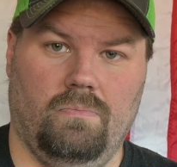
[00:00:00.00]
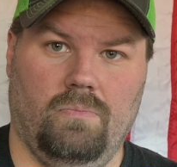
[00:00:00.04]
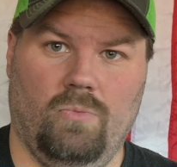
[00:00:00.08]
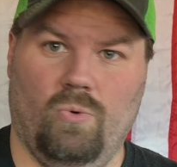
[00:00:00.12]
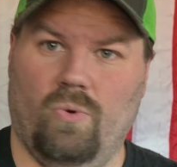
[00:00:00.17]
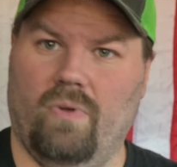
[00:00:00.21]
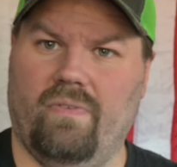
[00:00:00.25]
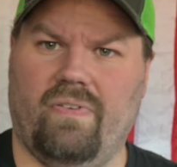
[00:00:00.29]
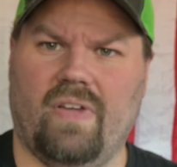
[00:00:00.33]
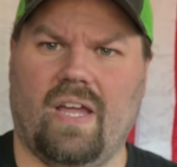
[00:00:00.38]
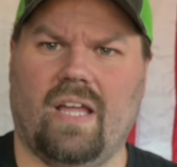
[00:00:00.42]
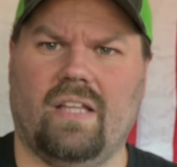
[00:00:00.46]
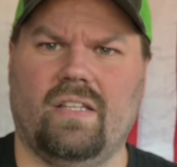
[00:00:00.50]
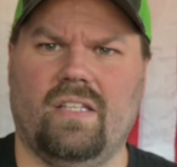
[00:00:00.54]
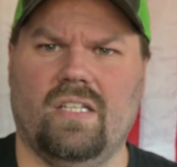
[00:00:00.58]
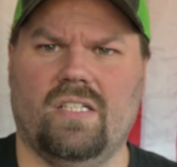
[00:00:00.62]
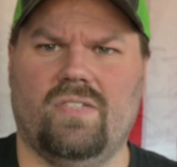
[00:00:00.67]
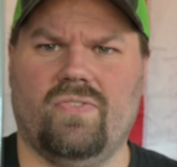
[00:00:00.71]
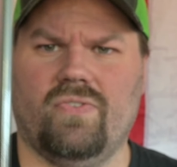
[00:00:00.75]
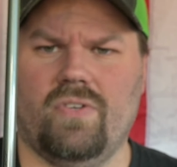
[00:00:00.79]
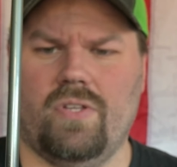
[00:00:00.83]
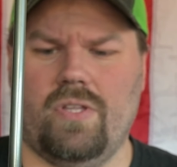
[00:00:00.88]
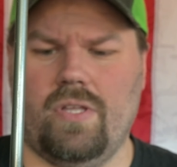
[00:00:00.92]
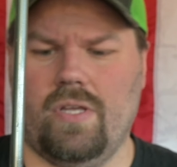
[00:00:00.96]
We've had this
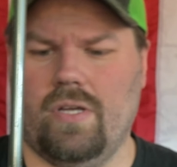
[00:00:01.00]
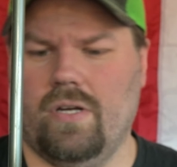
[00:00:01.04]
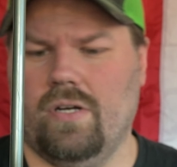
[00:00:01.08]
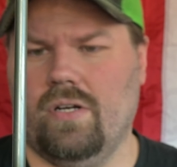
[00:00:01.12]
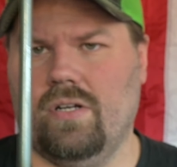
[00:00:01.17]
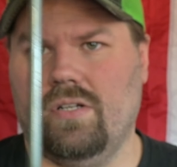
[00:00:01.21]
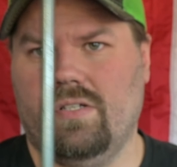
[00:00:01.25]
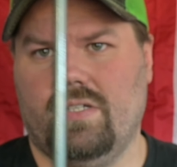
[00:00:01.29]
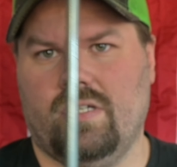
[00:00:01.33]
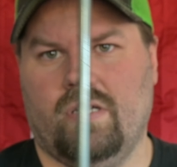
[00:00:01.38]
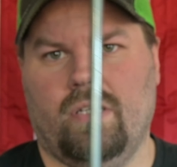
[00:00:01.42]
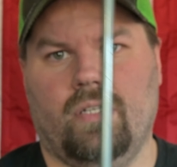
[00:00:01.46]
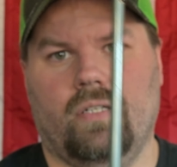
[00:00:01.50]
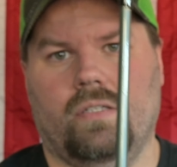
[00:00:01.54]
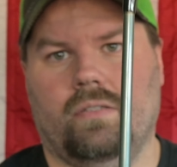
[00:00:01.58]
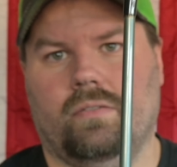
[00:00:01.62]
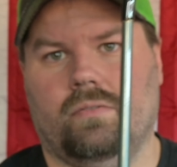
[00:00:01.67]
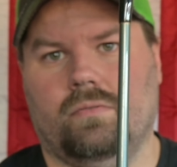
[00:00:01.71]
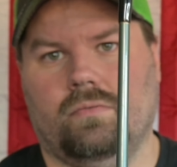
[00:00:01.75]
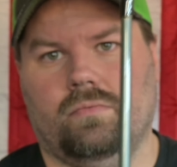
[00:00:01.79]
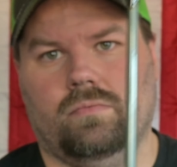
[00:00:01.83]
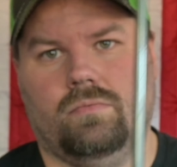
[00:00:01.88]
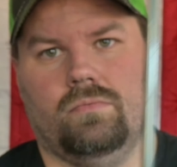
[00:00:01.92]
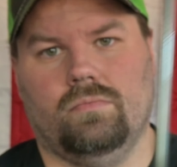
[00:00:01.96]
for years
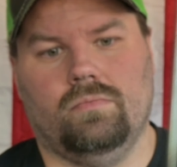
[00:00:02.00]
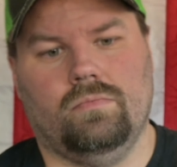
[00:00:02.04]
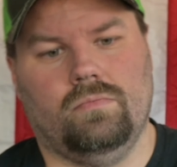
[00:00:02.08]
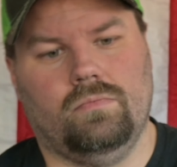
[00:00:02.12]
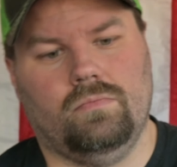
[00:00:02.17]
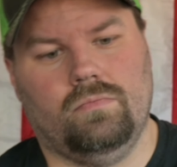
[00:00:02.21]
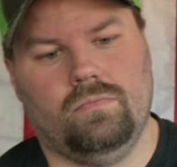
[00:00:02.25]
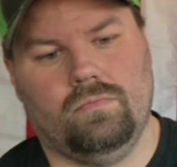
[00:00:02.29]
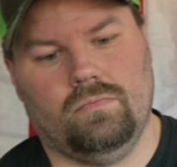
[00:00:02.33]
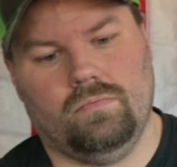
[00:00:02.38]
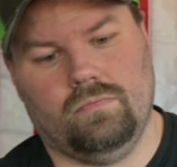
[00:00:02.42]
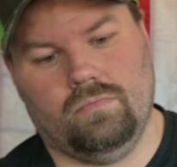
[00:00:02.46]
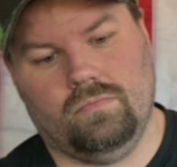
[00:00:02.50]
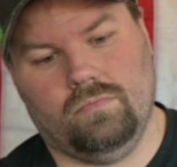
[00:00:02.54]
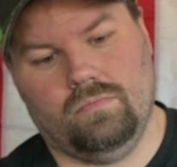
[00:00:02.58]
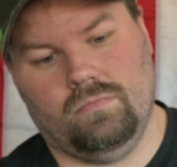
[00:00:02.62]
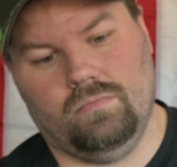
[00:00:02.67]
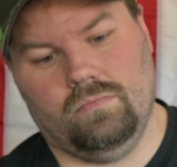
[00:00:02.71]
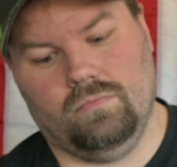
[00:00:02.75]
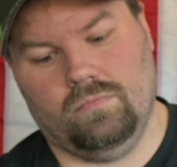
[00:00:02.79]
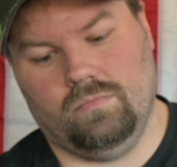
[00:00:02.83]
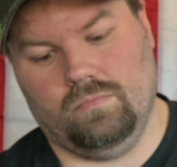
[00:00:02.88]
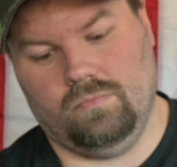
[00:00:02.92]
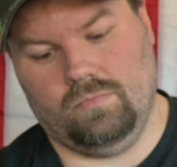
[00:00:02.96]
and
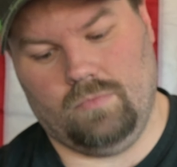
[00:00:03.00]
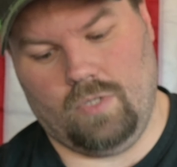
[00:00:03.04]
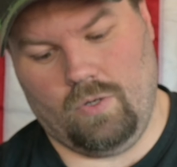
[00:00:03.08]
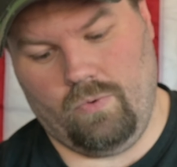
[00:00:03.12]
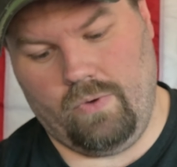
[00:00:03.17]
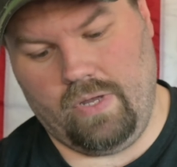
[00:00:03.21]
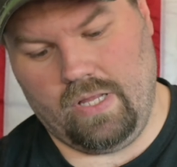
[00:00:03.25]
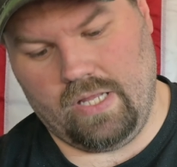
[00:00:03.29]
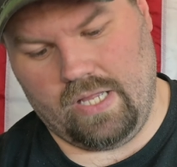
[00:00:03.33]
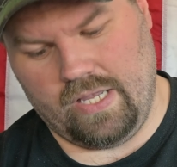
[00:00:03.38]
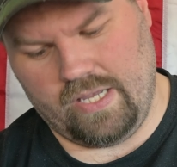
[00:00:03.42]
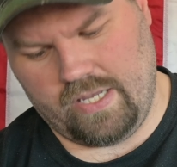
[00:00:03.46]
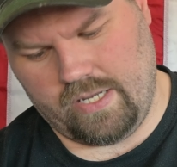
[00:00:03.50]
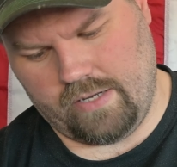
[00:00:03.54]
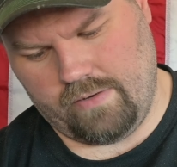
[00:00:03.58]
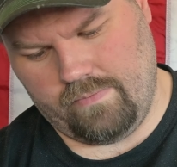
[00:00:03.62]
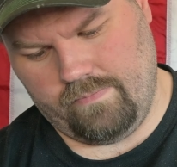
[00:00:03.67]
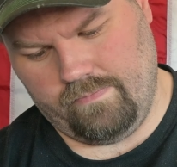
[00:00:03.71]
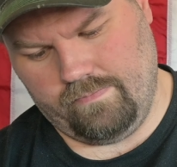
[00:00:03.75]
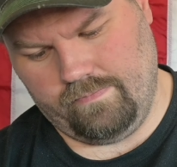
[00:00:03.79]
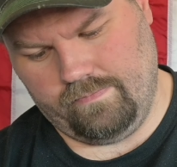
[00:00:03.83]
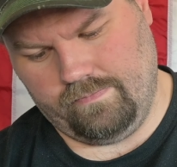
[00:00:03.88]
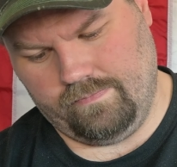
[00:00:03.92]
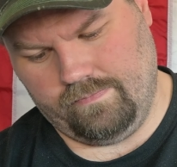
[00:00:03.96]
we like it.